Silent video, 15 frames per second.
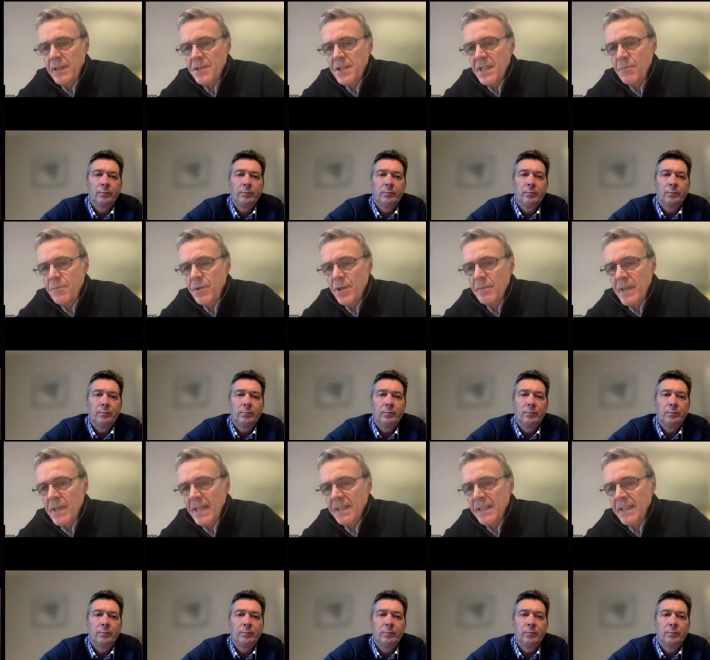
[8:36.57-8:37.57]
Speaker 1: Just keep
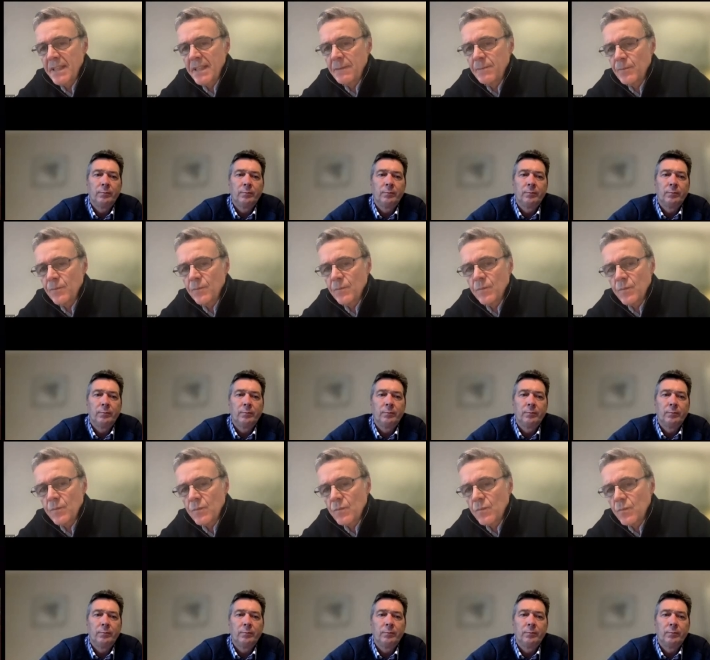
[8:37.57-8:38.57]
pulling back now.
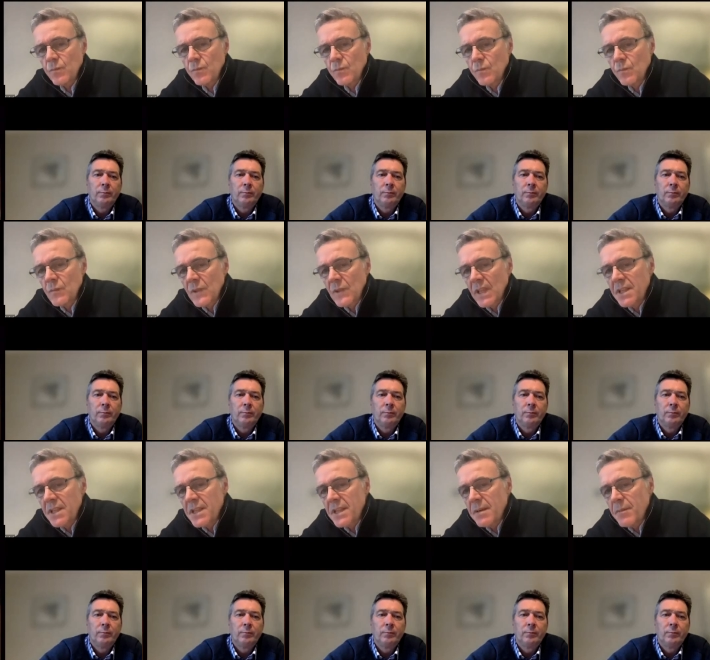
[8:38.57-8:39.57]

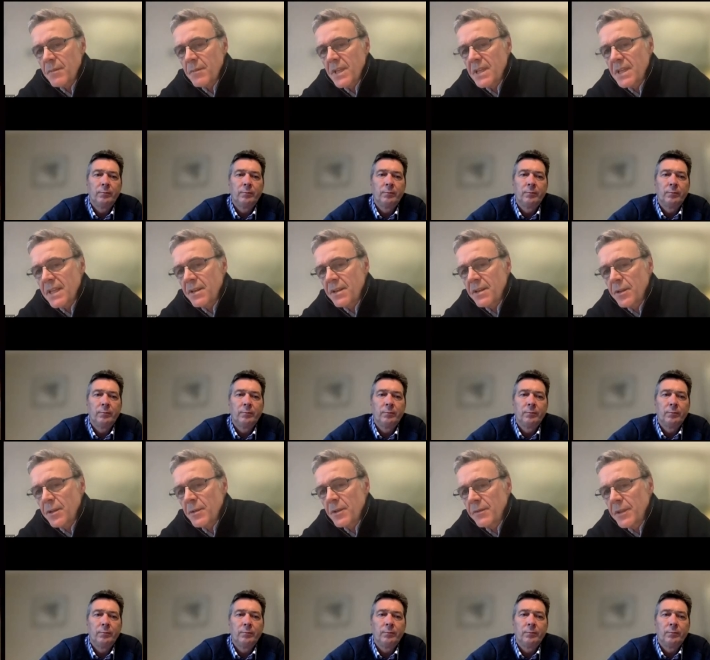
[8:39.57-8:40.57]
That's it. Maintain the
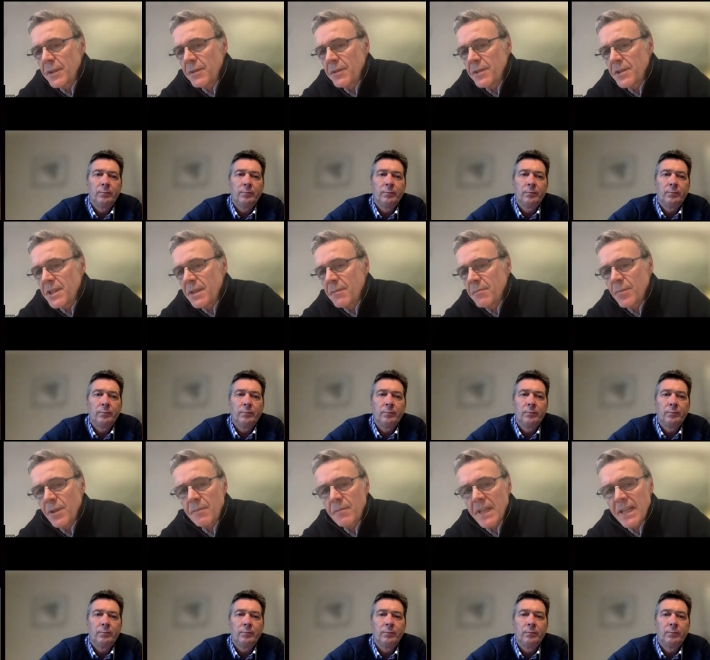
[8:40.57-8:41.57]
luminal view. Just keep
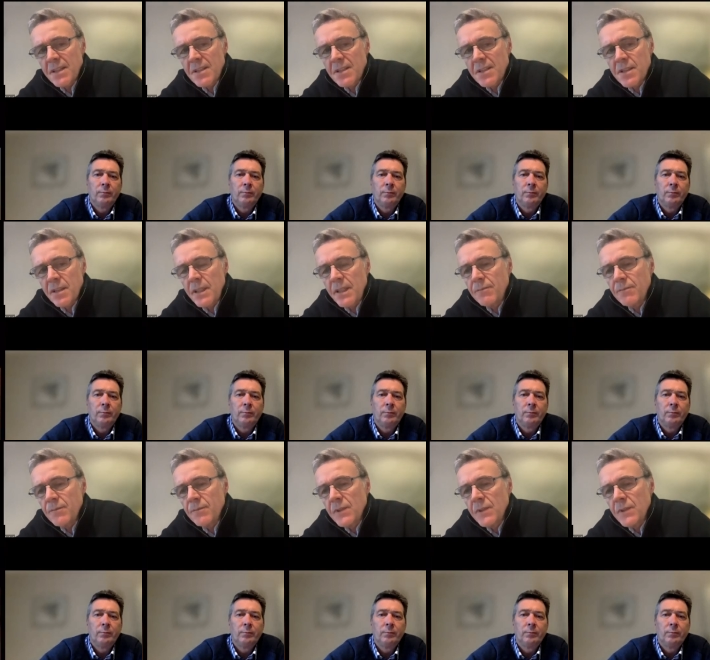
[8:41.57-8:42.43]
pulling back slowly.